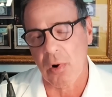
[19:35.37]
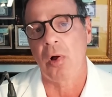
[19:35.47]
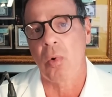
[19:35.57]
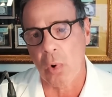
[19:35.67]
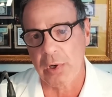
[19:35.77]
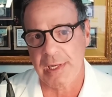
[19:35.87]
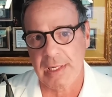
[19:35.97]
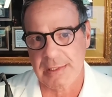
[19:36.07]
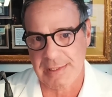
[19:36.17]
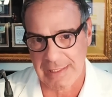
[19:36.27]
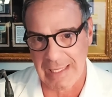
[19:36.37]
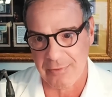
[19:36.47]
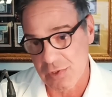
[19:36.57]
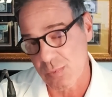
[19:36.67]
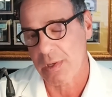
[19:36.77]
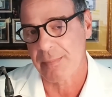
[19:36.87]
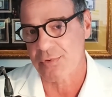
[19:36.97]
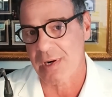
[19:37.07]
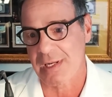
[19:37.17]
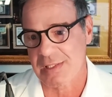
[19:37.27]
all coordinated together, is what I'm
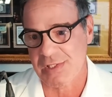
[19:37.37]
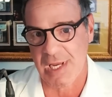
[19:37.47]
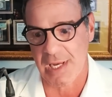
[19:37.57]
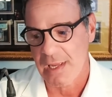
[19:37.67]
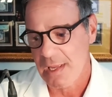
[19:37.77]
trying to say.